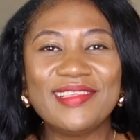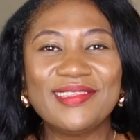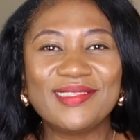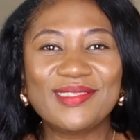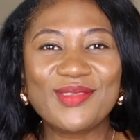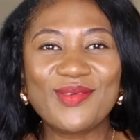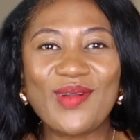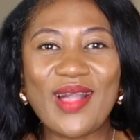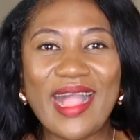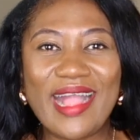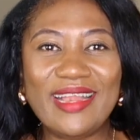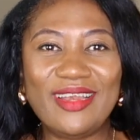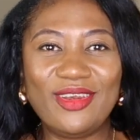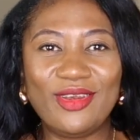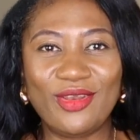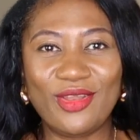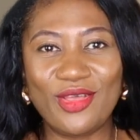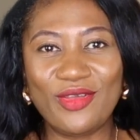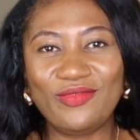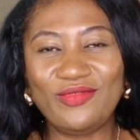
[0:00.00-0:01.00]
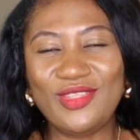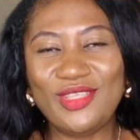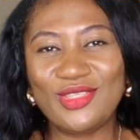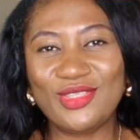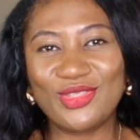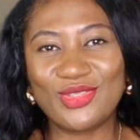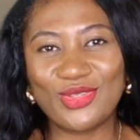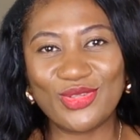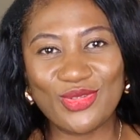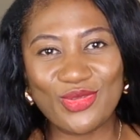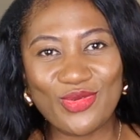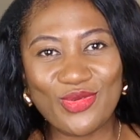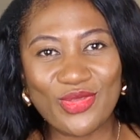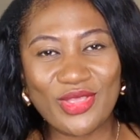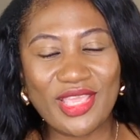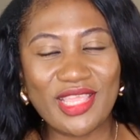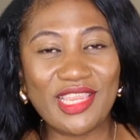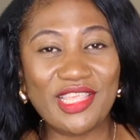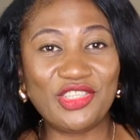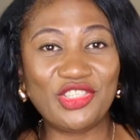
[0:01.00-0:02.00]
So I love this
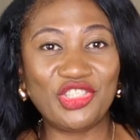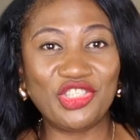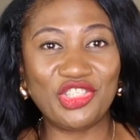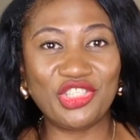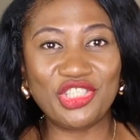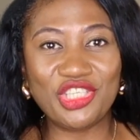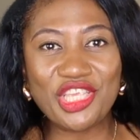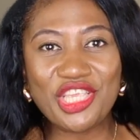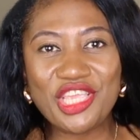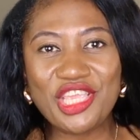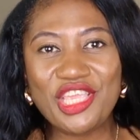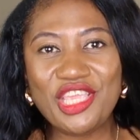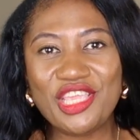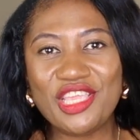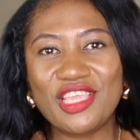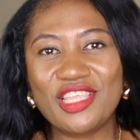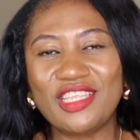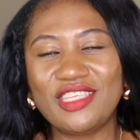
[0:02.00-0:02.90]
look. It is chic.